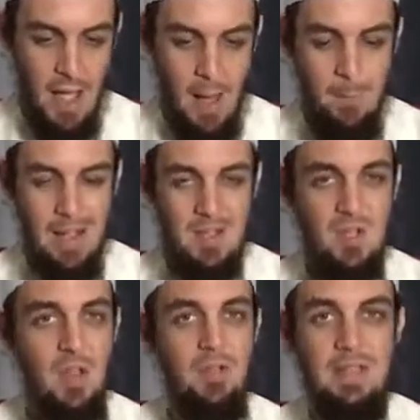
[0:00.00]
And my
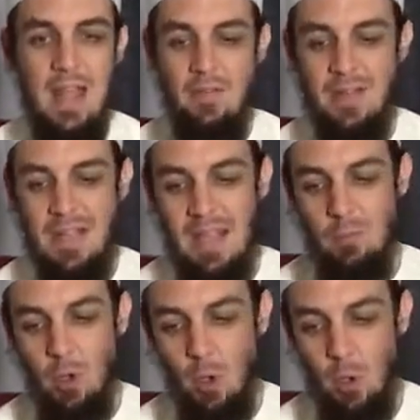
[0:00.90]
servant never
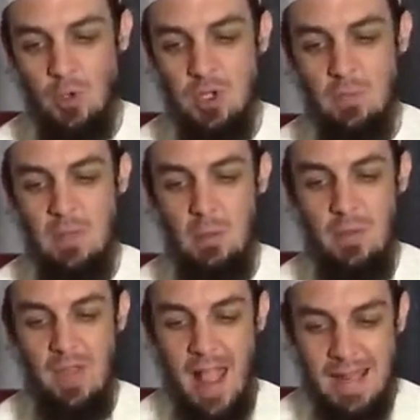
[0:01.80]
came close to me
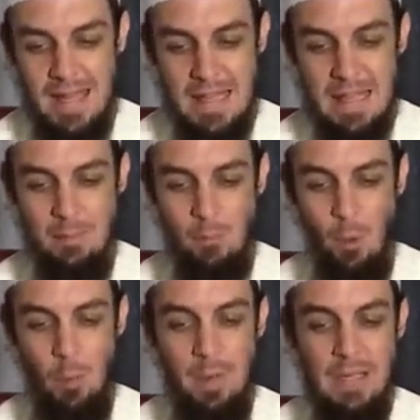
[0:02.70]
with anything
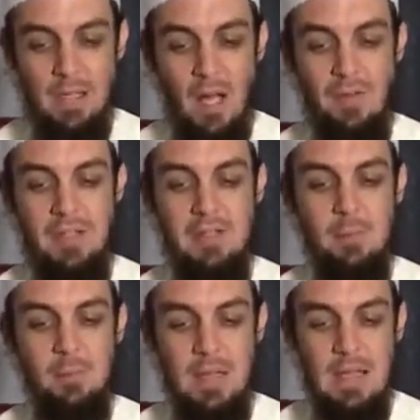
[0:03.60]
more beloved
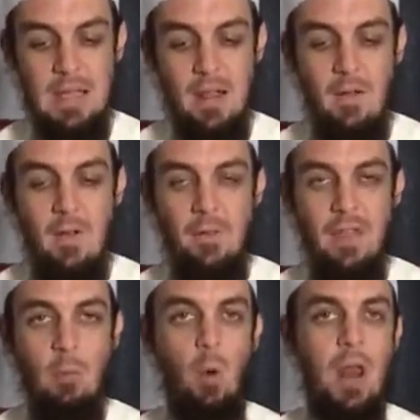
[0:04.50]
to me
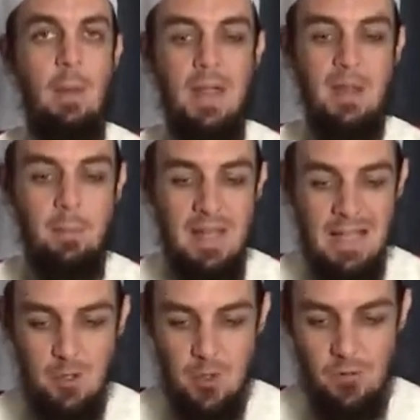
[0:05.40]
than what I made
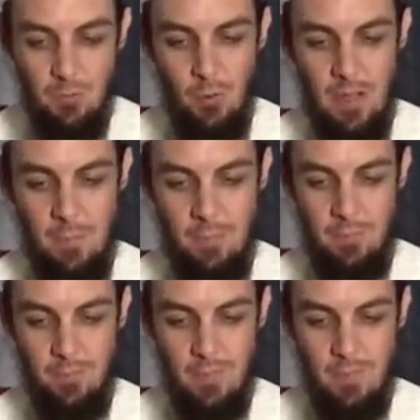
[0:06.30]
obligatory for him."